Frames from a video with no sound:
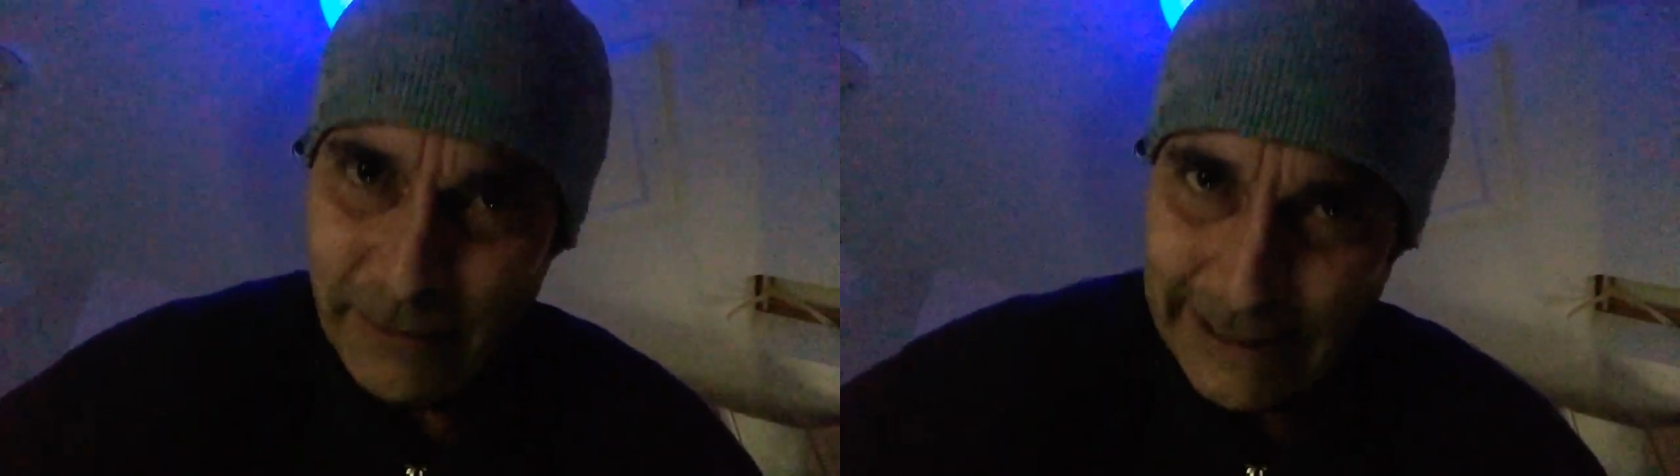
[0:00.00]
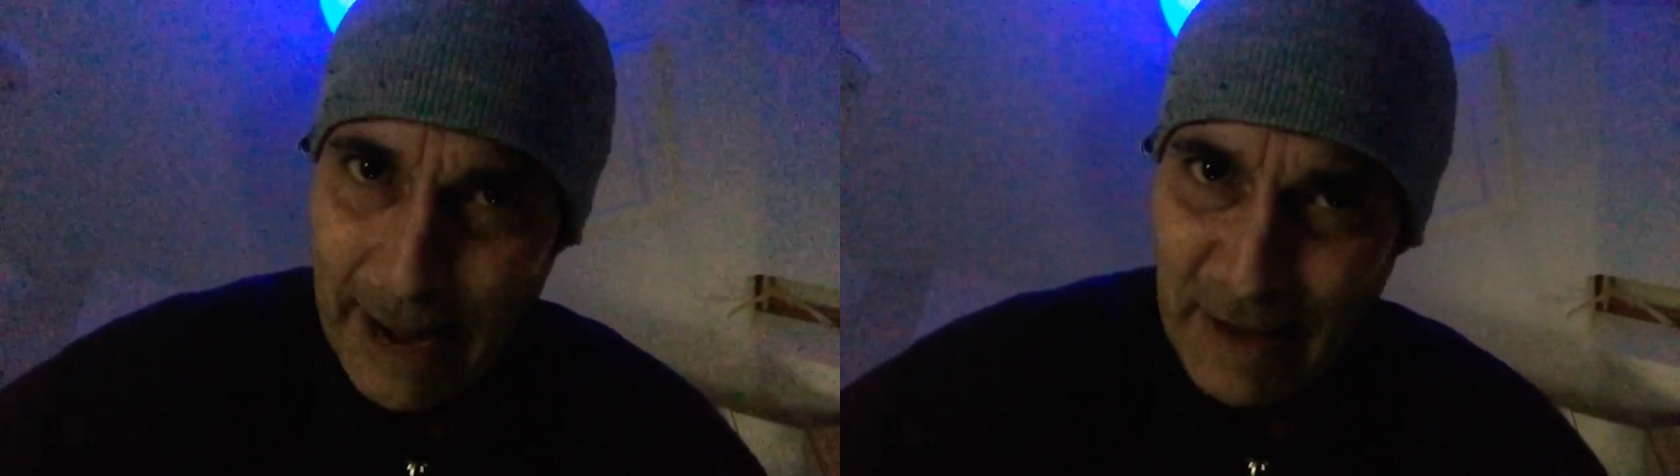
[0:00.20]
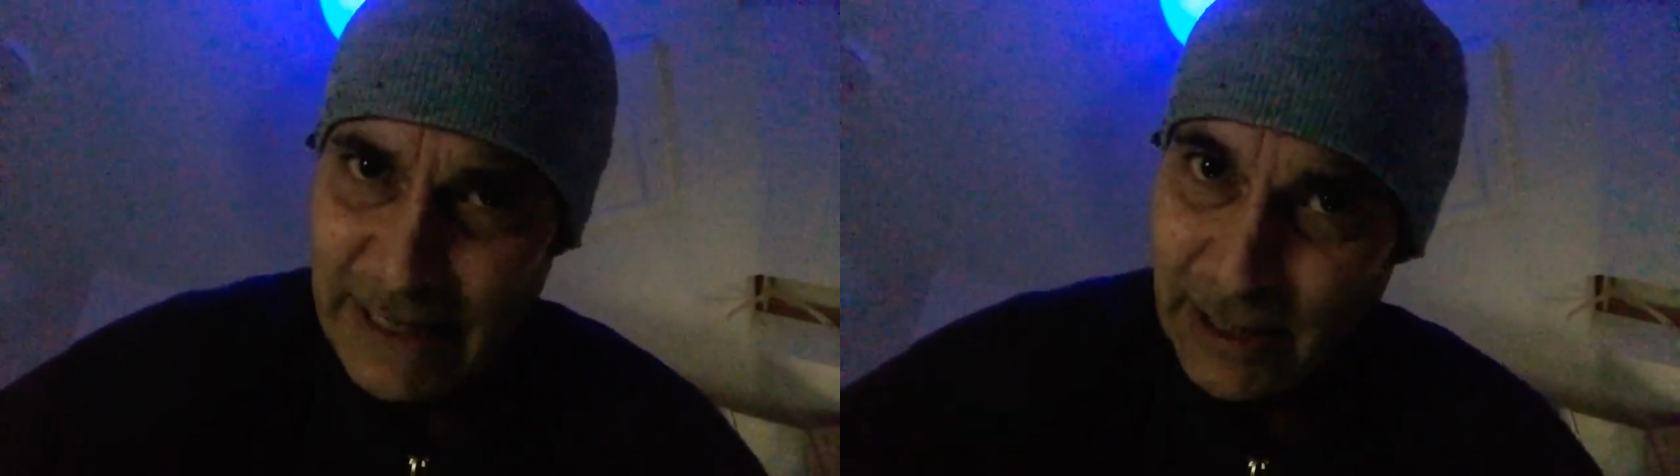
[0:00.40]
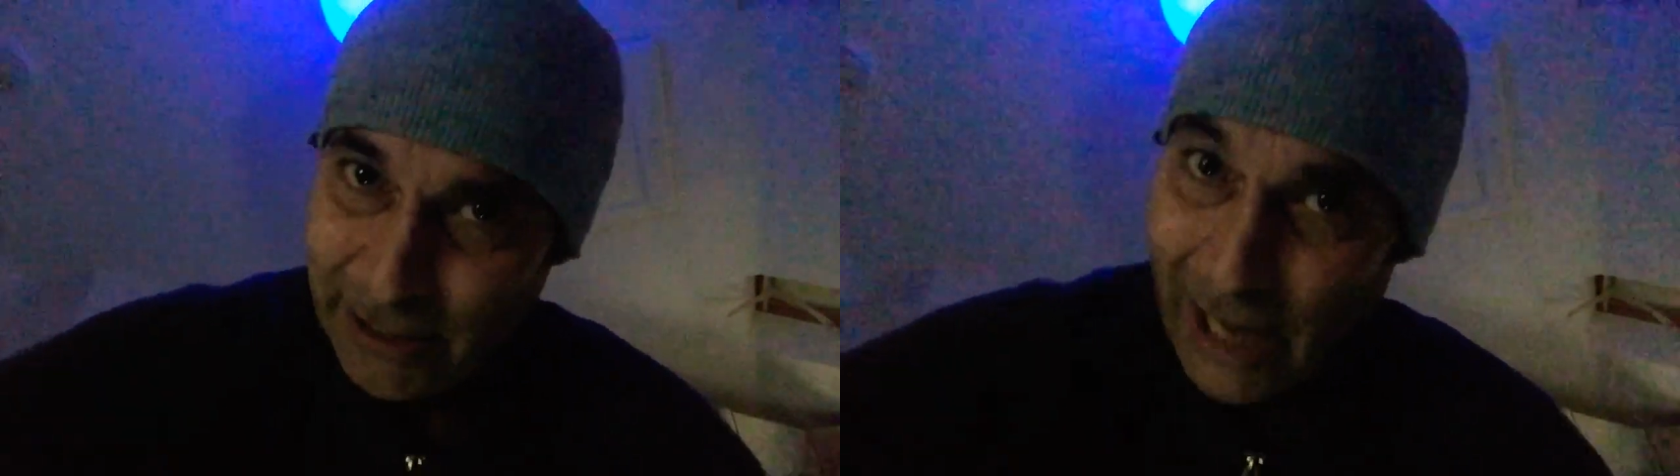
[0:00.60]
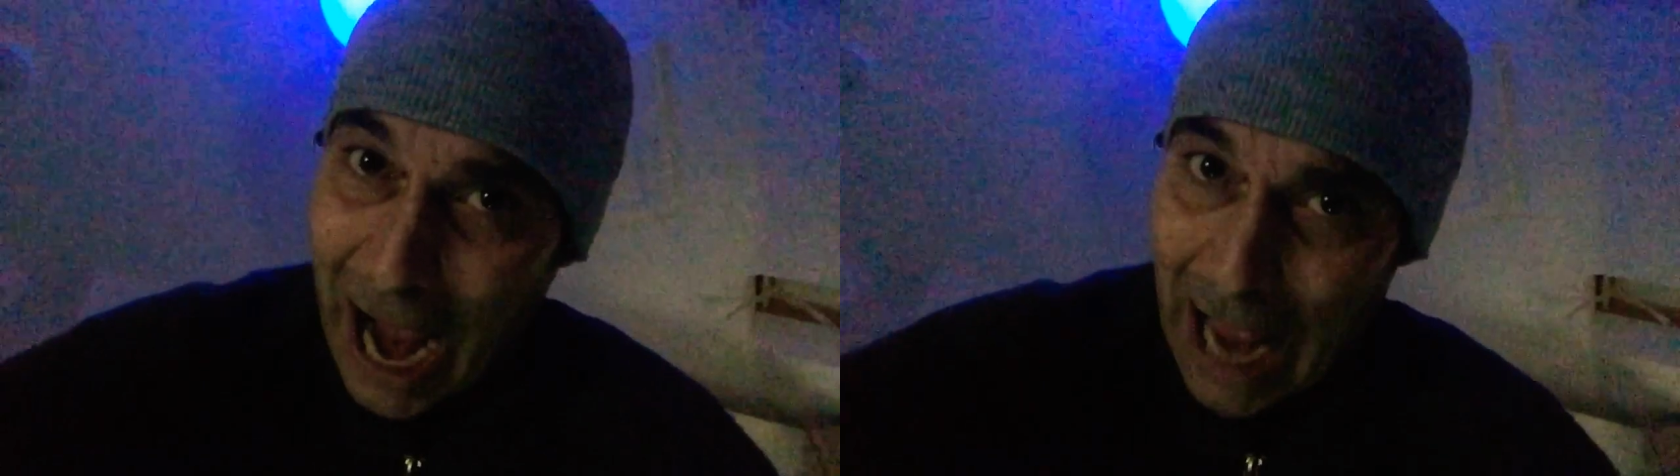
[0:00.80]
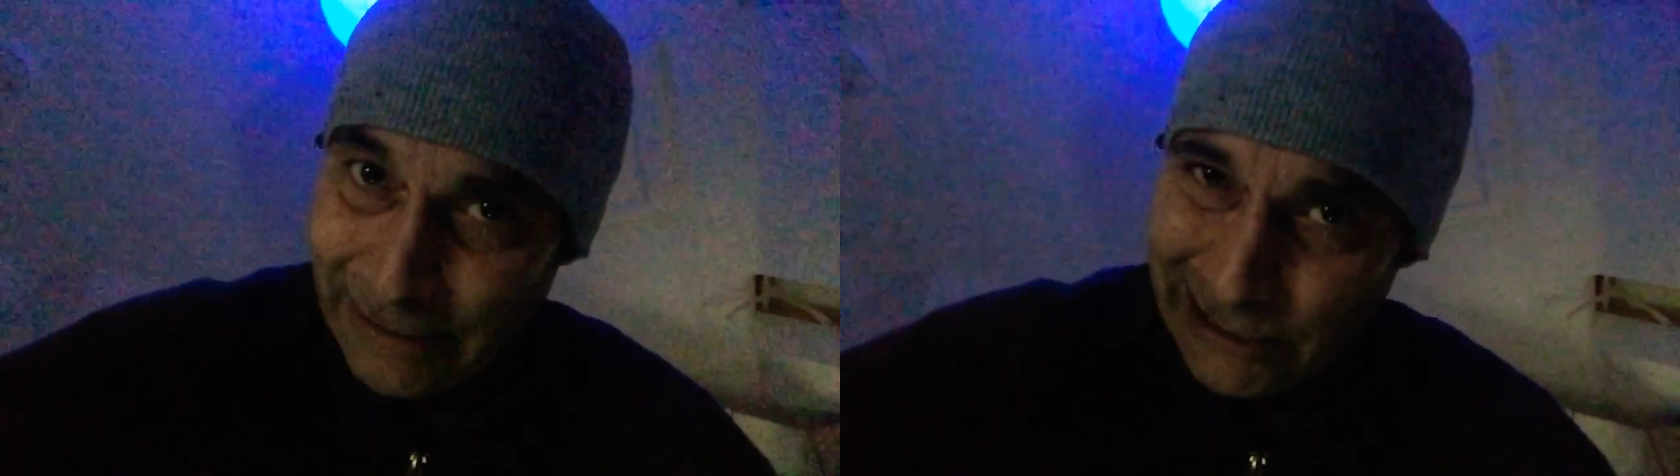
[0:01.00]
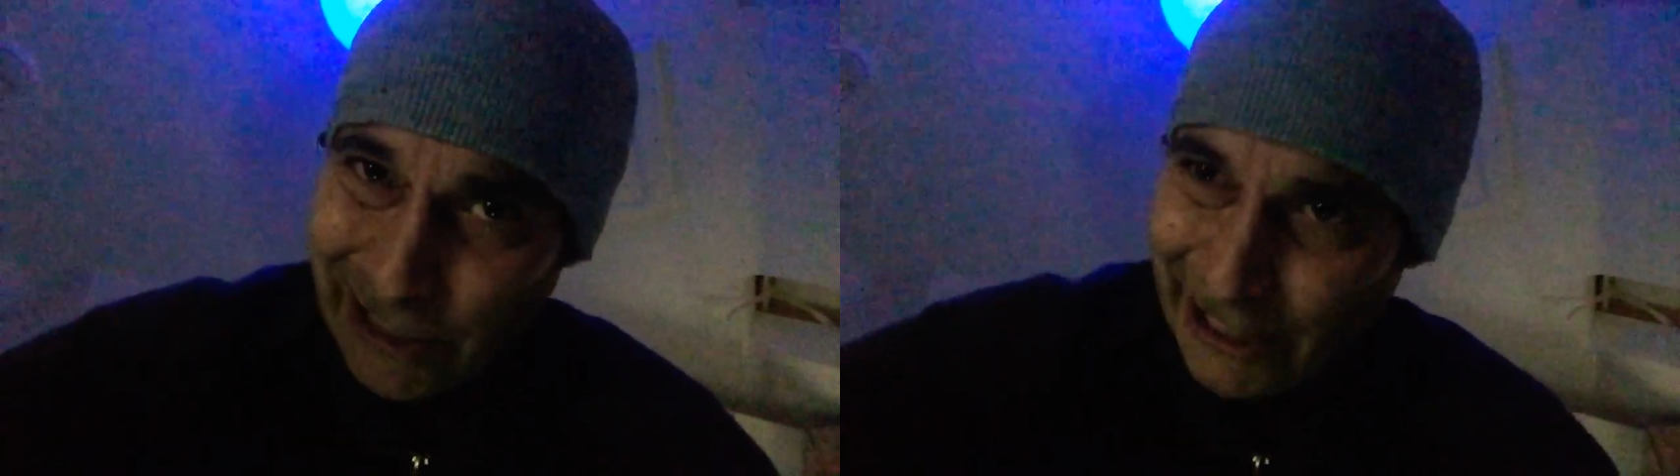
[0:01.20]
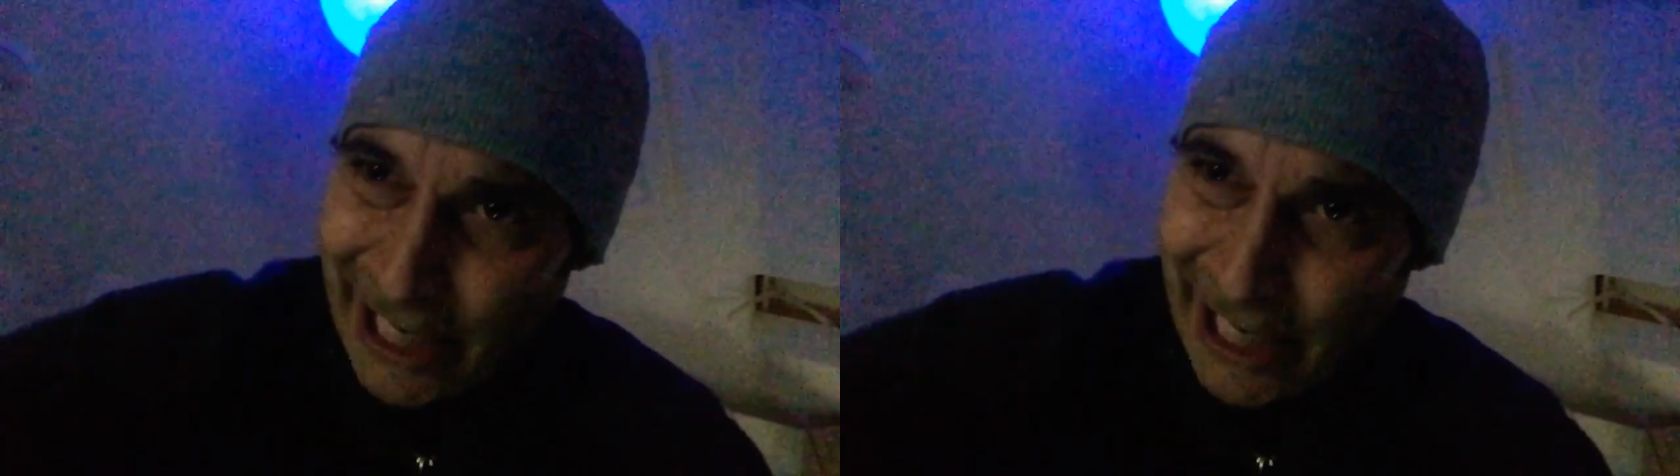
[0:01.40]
Get me? Yeah. Yeah.